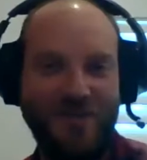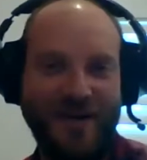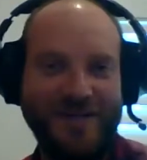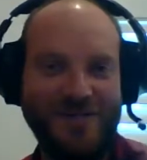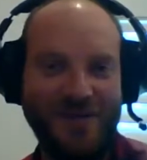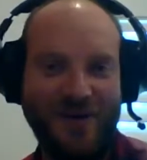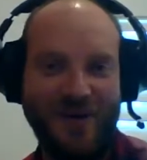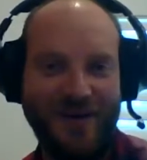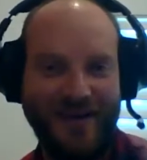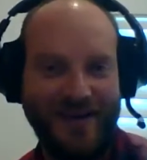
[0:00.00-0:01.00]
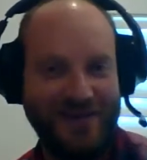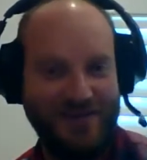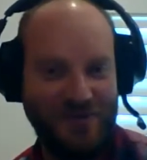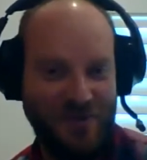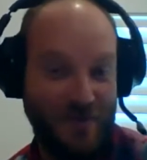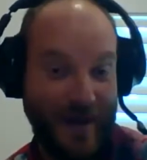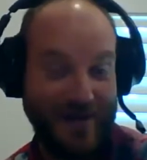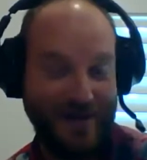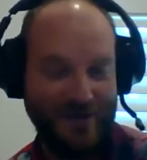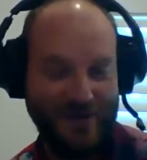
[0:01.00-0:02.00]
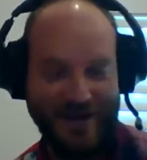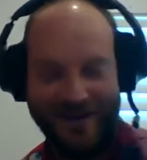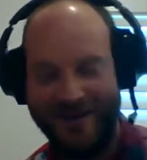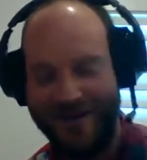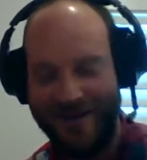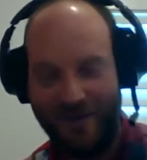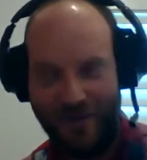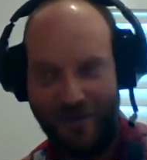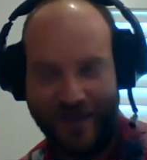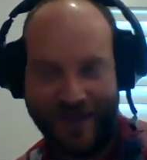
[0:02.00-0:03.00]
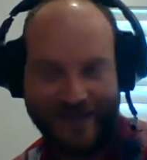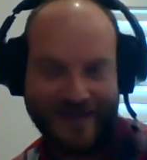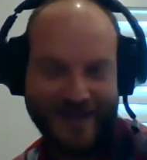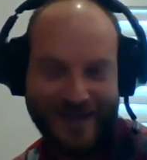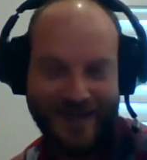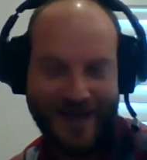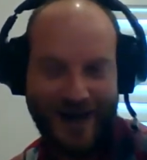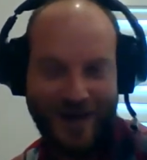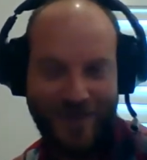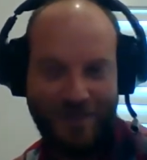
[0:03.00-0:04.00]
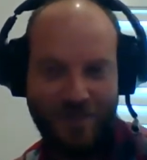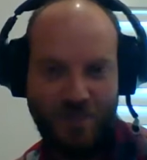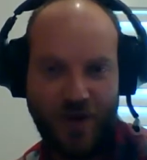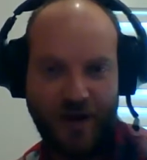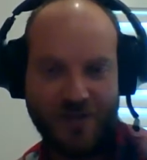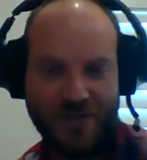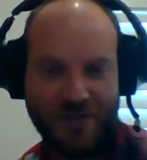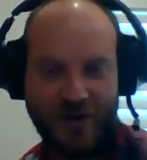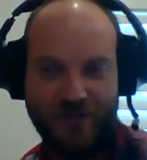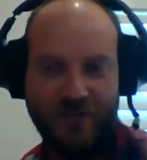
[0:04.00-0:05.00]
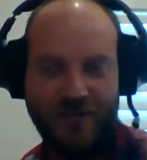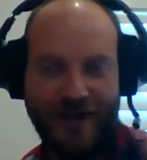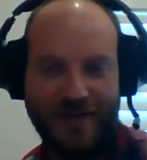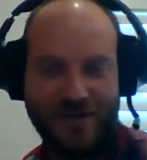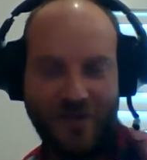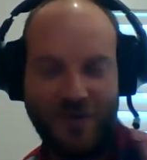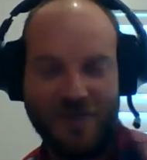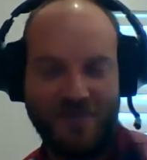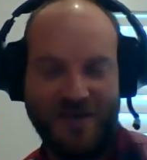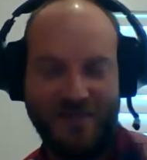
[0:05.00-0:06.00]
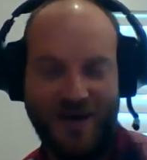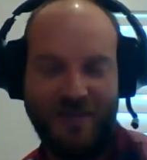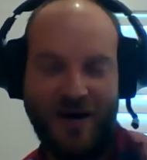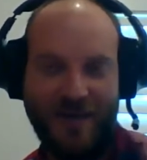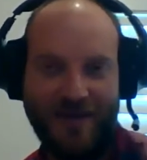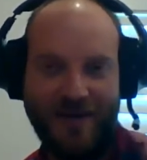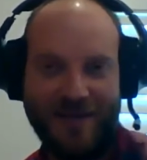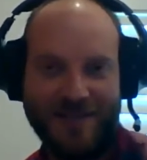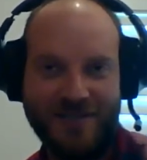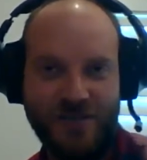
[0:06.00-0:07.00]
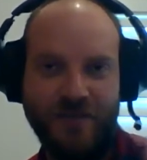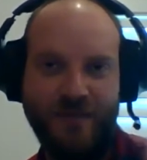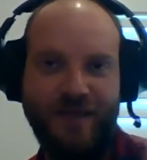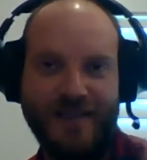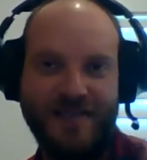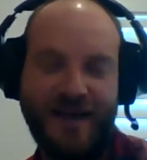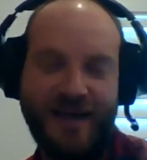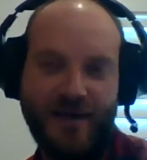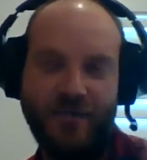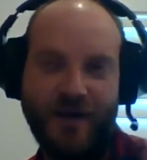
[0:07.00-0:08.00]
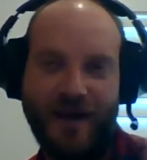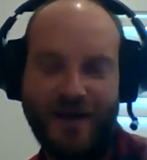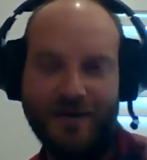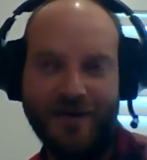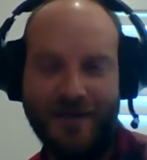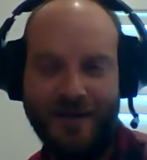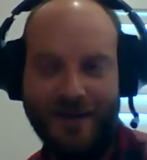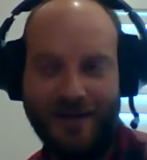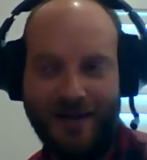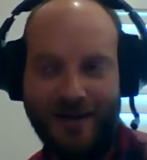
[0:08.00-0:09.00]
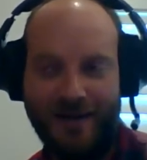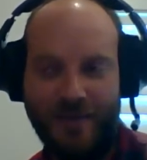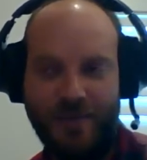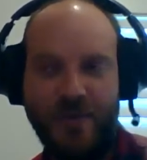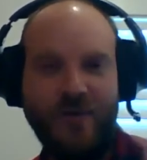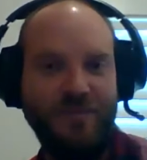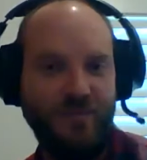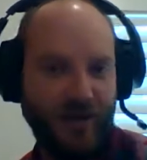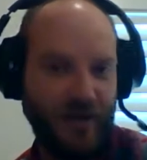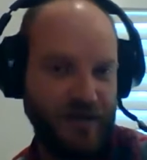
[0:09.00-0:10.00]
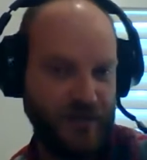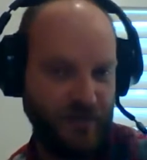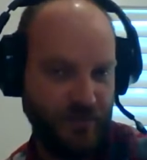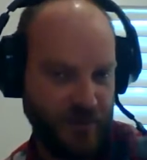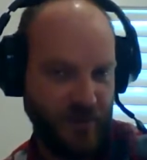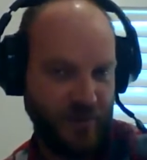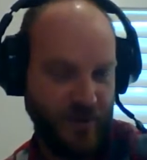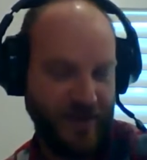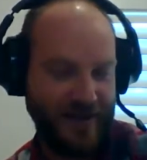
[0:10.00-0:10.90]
went into a banking career of all things. But as I was going through that, it's always been in my mind that I was super fascinated around building products and building